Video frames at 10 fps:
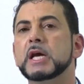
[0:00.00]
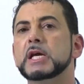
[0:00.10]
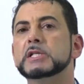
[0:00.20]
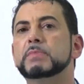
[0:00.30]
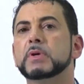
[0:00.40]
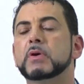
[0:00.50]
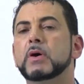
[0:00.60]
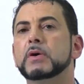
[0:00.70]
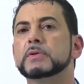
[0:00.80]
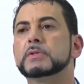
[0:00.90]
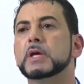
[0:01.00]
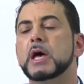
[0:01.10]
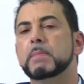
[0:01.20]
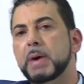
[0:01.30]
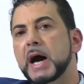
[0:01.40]
Is because
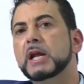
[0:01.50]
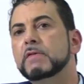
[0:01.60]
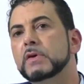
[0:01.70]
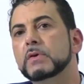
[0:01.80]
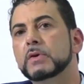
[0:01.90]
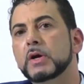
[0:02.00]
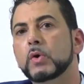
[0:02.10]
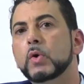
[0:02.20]
part of your